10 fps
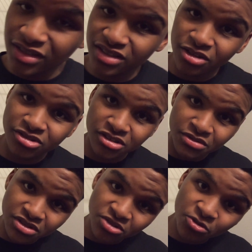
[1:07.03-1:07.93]
I saw those things
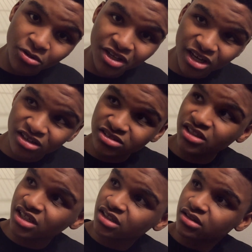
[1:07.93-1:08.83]
being sold for 1K, I was
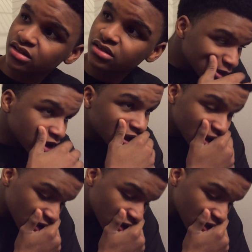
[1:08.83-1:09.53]
like, bruh.